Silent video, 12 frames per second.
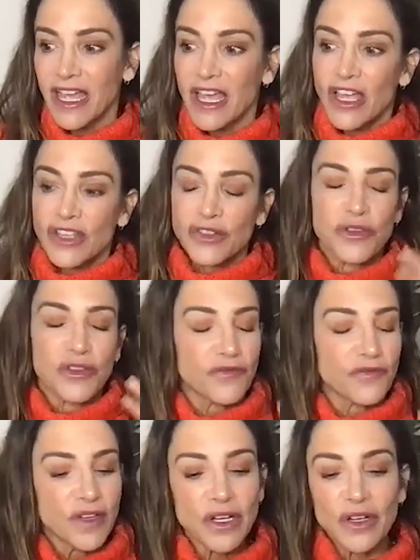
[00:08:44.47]
So the
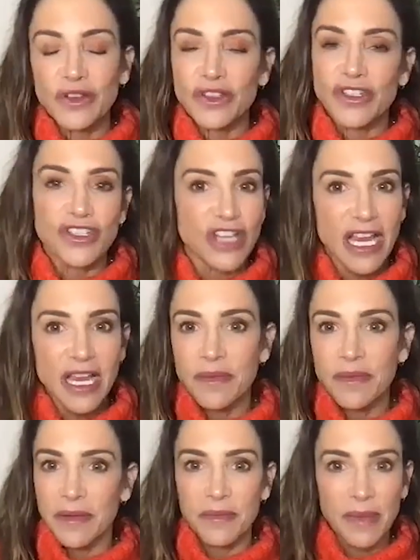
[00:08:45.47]
fear, the shame, the
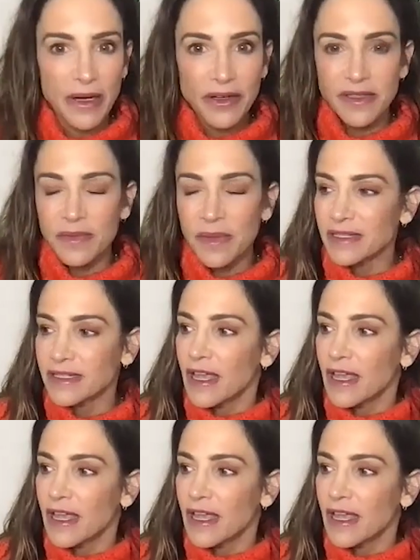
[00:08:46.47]
embarrassment